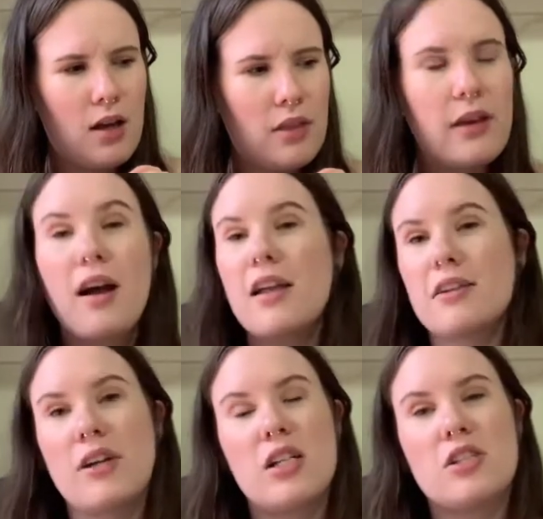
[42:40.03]
the color
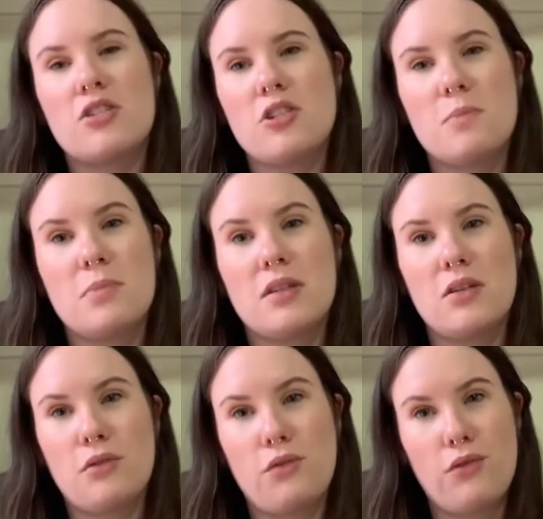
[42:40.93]
range is just
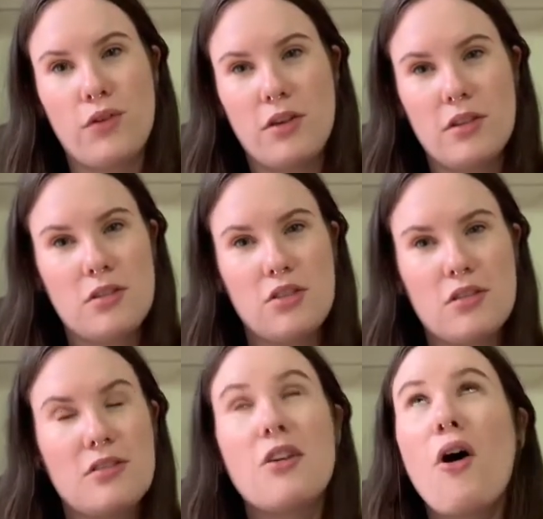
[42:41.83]
beautiful. It's
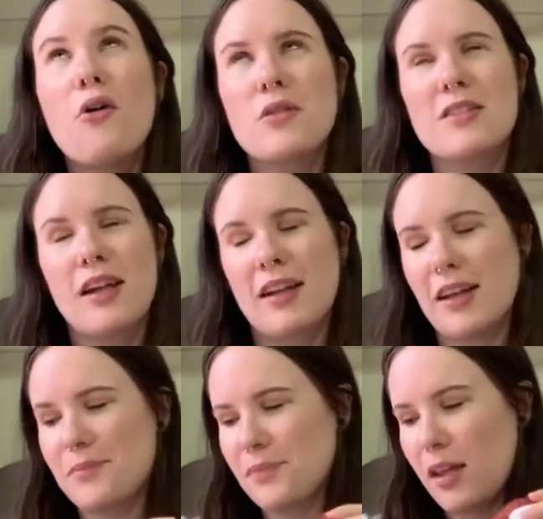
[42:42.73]
just so
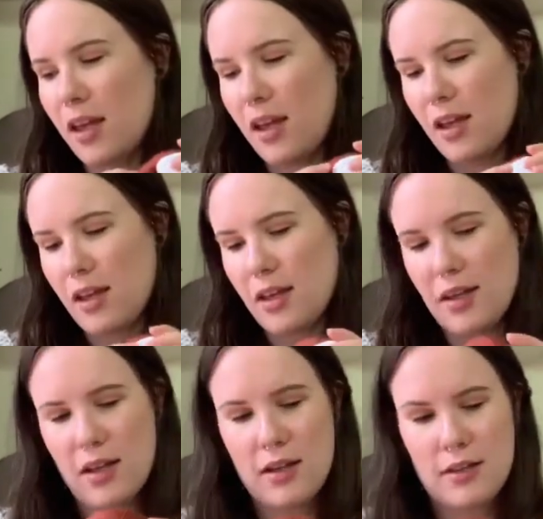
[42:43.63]
stunning.
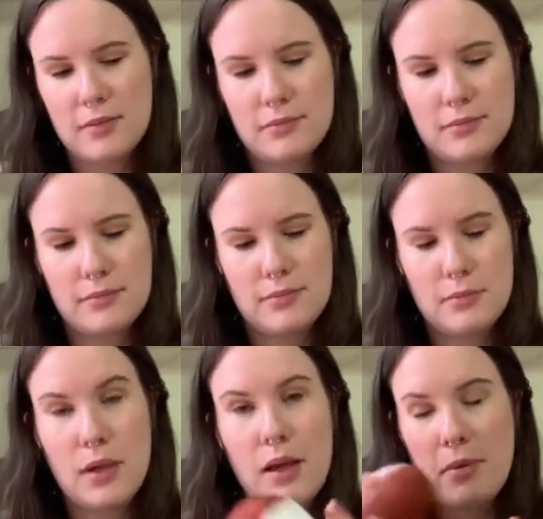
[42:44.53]
Um,
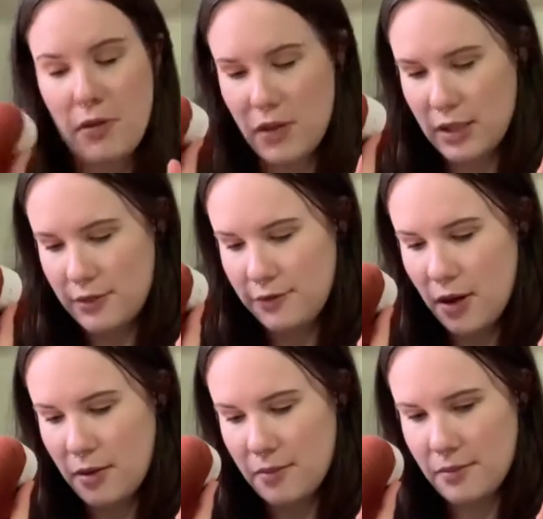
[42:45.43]
but I bought this
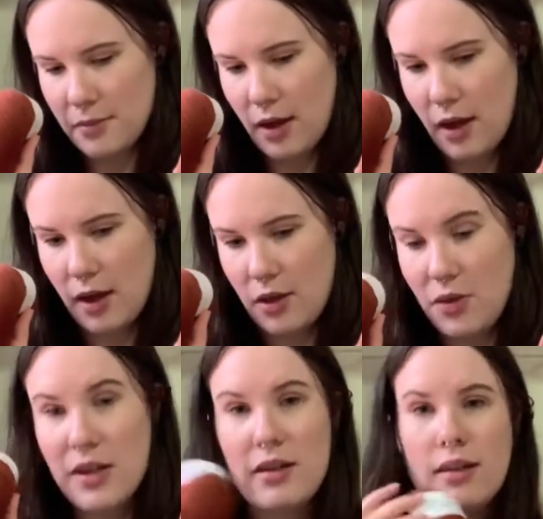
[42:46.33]
from uh,
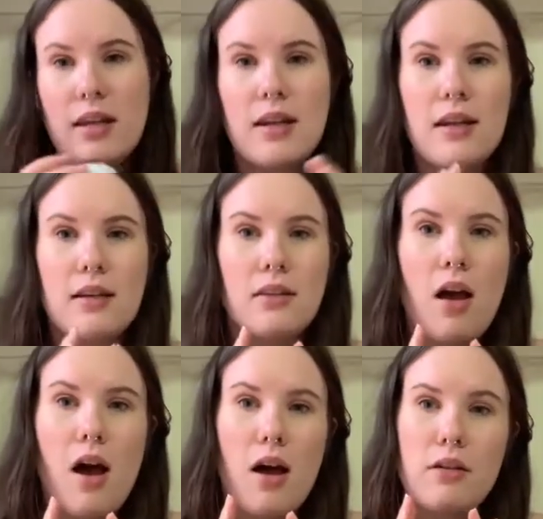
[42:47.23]
the Knitting
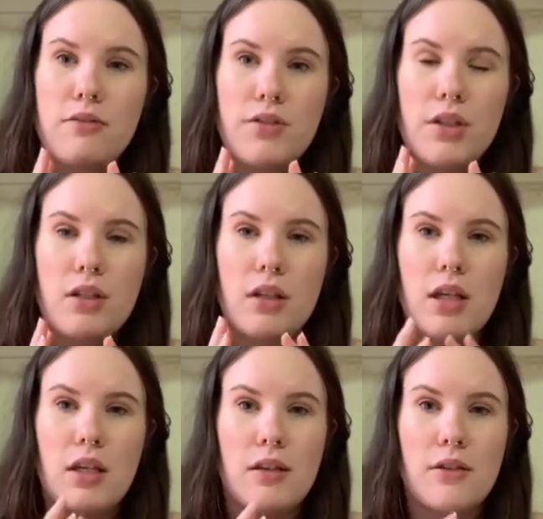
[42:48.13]
Loft
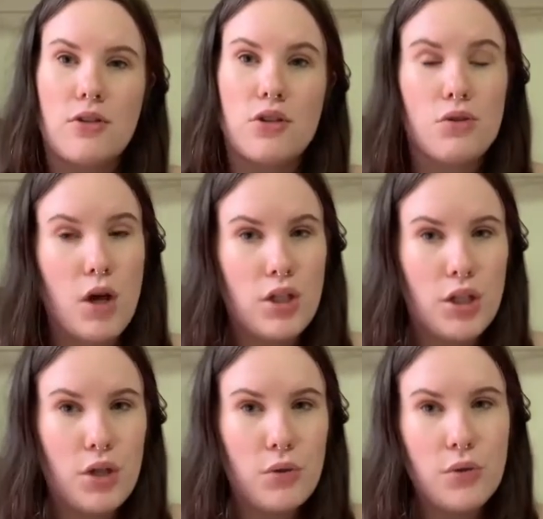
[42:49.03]
in Toronto,